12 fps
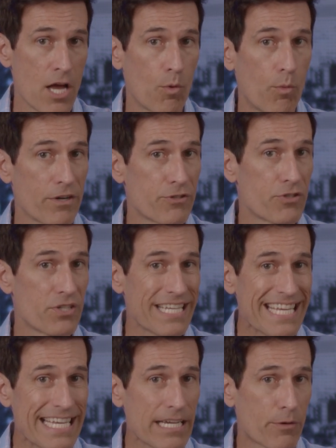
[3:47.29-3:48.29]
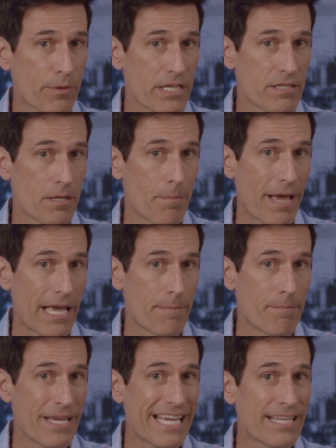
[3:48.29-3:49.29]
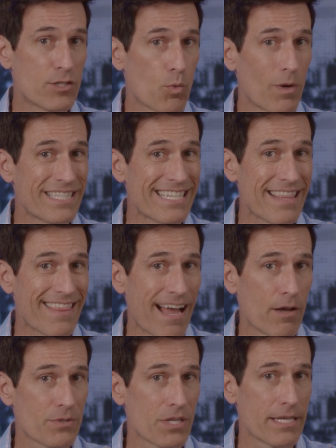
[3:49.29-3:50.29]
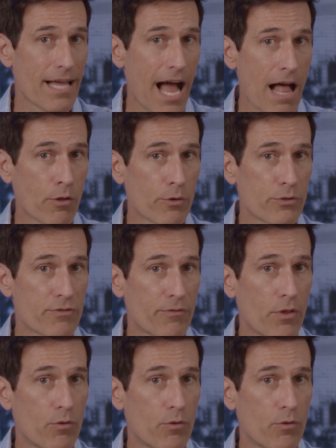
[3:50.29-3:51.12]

where C agrees to pay B $20,000 for